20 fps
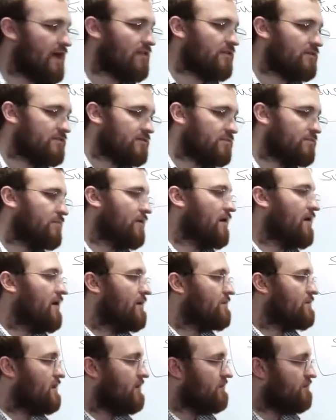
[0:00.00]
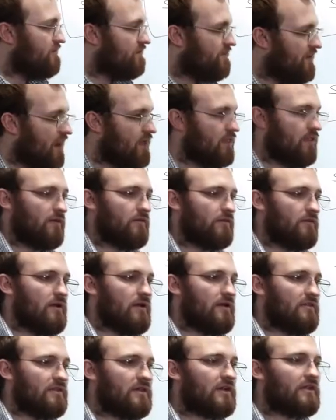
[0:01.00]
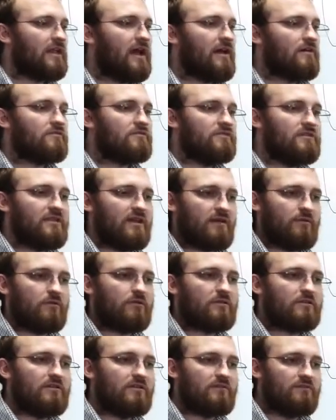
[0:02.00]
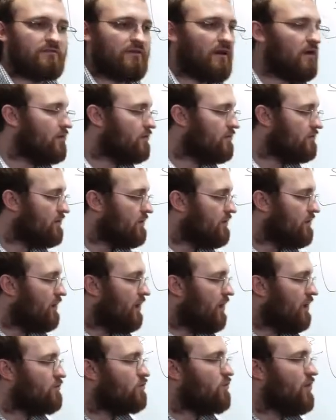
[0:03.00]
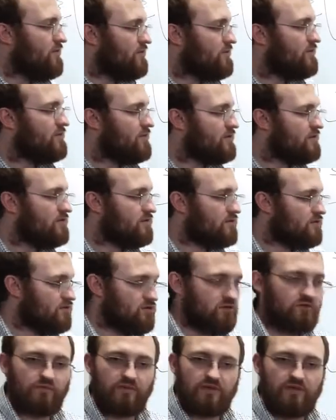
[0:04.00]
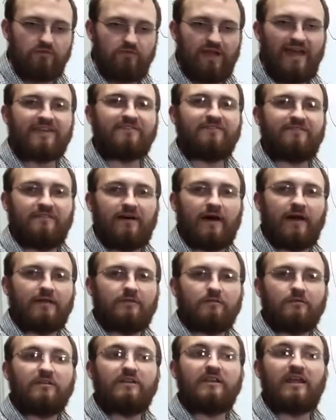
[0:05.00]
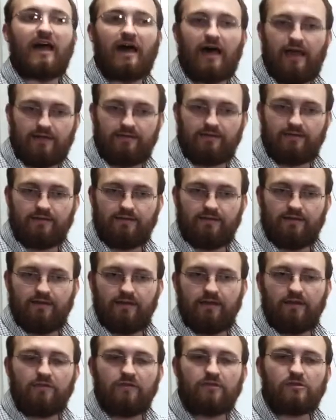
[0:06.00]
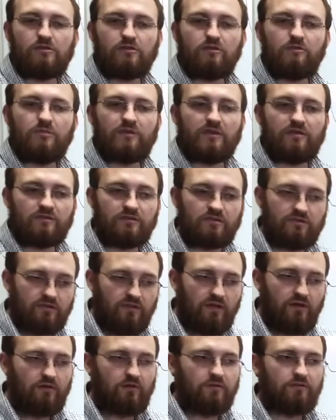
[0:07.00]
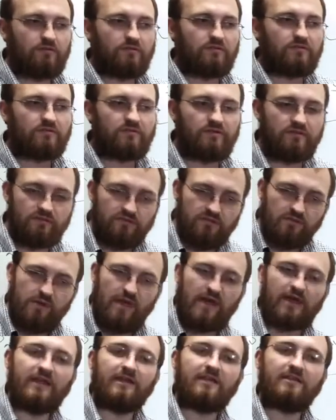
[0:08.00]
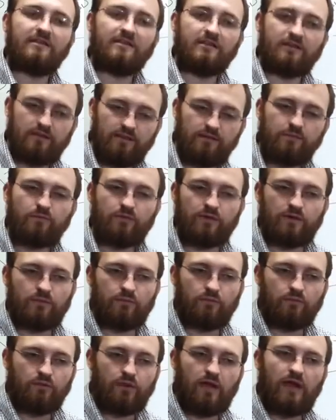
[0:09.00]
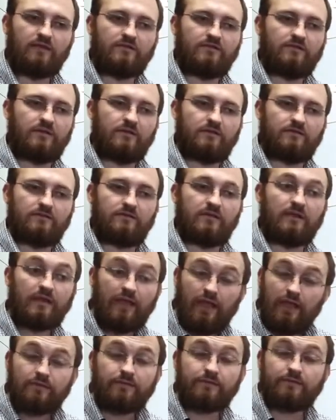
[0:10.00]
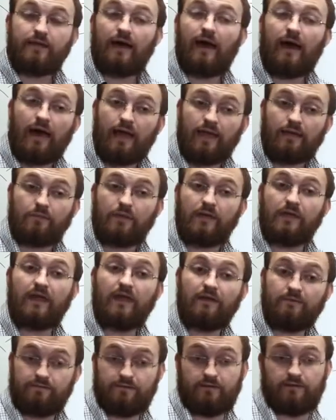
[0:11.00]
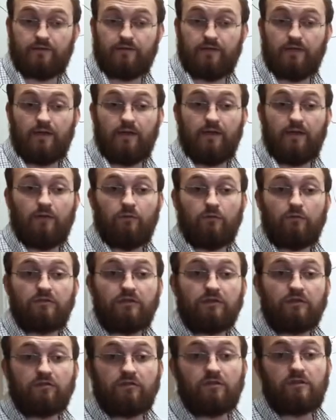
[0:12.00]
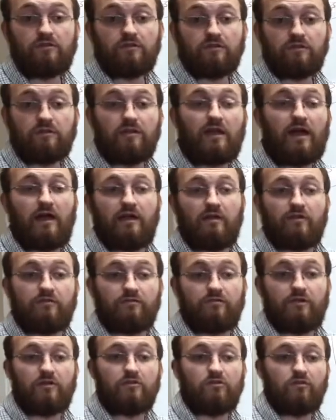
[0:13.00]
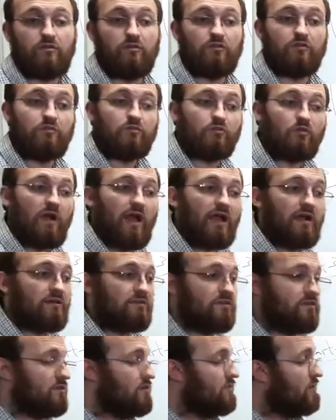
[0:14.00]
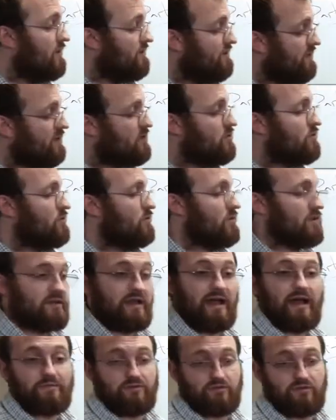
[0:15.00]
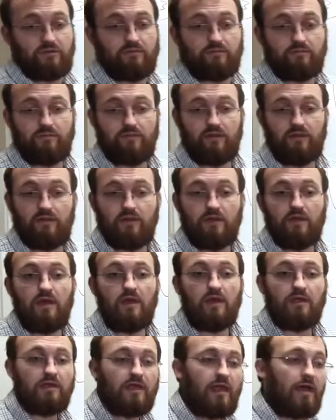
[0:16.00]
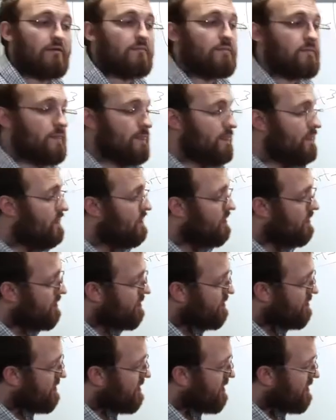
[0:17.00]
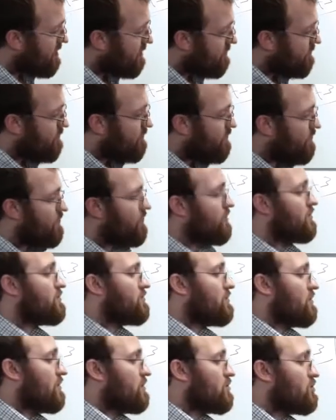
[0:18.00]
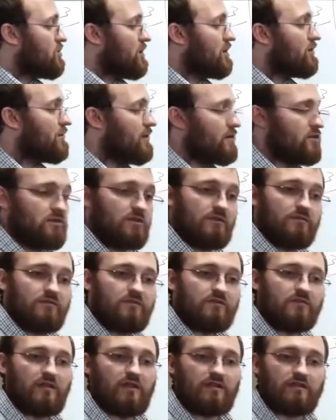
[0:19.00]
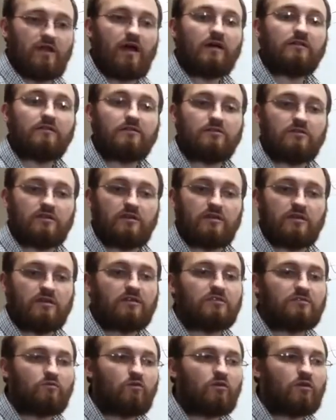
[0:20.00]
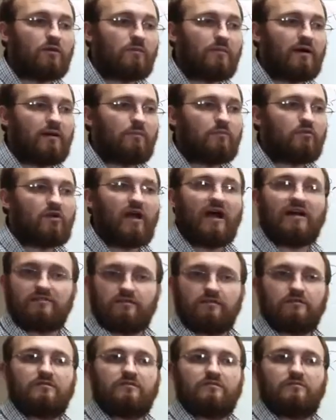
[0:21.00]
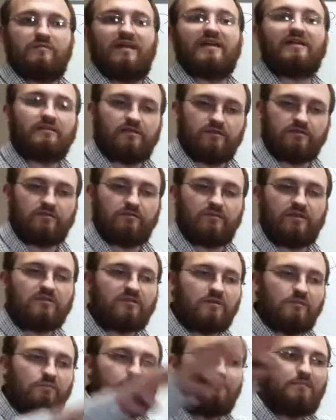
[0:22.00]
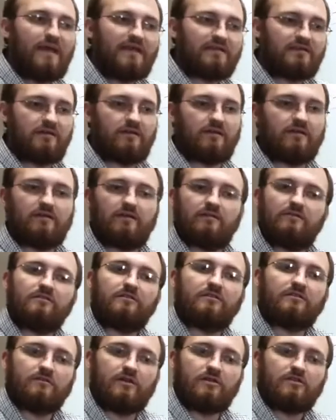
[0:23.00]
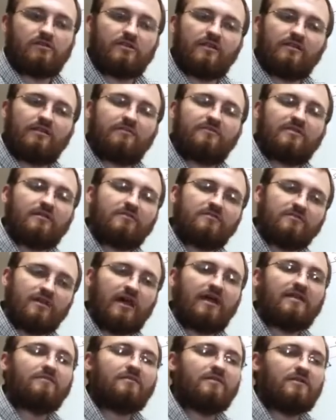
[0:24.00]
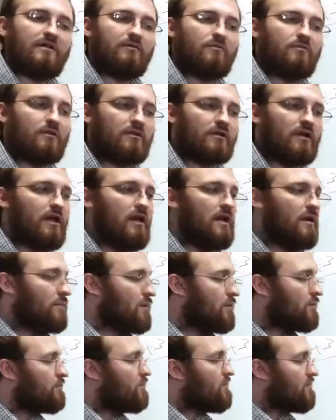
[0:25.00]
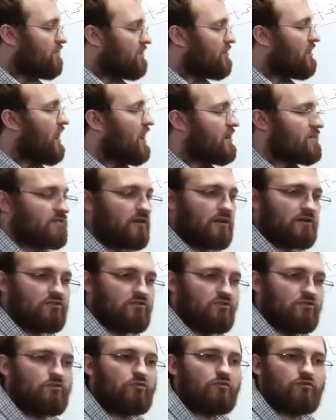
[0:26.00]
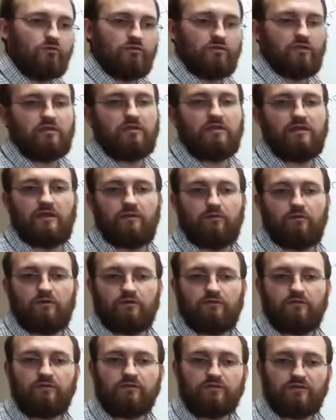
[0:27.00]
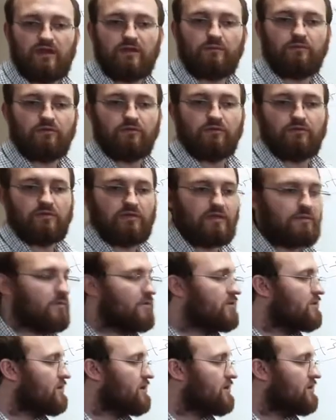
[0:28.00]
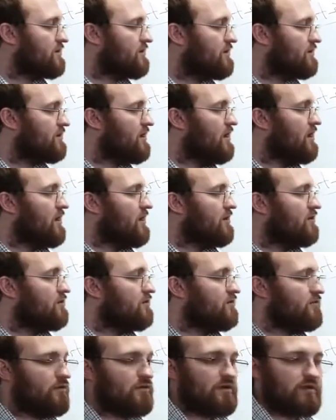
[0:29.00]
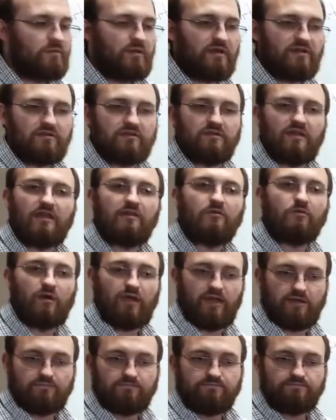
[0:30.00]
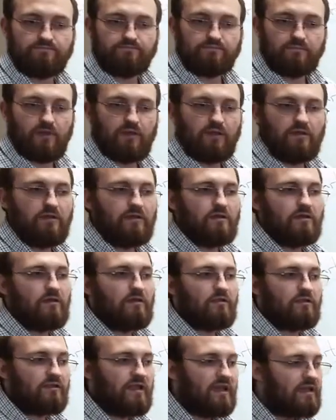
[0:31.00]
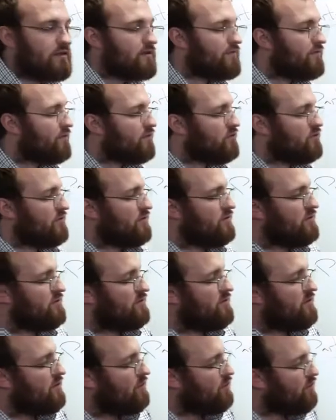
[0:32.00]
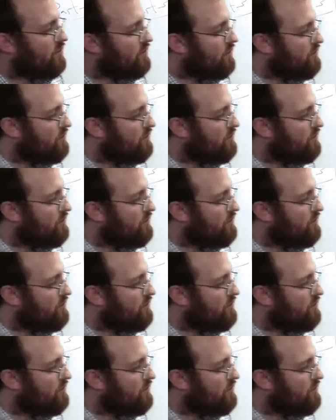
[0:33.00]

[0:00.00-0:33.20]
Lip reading: Alice and Bob can follow that allows the network to vote on whether this should be ratified or not. This should be a slow, systematic, deliberate process that takes time and effort, with increasingly higher thresholds prior to eventual adoption. Now, the first generation of this technology is more about process and mechanism. It's a meta consideration that lives outside of the network but relies on tools within the network. For example, the ability to do voting by stake weight. Later versions, we're